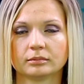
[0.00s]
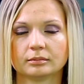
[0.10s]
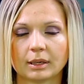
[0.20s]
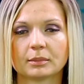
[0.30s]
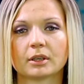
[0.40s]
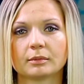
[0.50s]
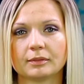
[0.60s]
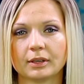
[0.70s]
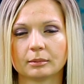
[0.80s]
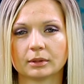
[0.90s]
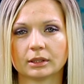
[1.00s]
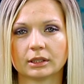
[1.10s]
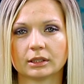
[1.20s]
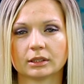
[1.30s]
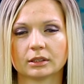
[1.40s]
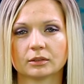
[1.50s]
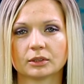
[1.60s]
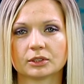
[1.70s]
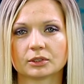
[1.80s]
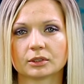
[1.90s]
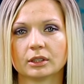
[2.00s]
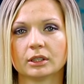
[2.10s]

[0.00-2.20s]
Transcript: member of my family was